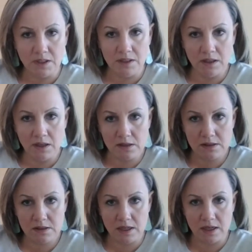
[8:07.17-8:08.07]
Y'all
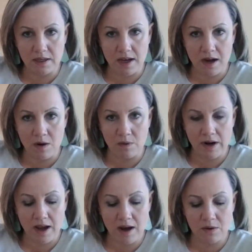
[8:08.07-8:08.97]
stay down
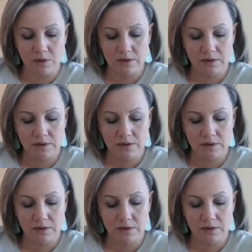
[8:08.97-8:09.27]
now.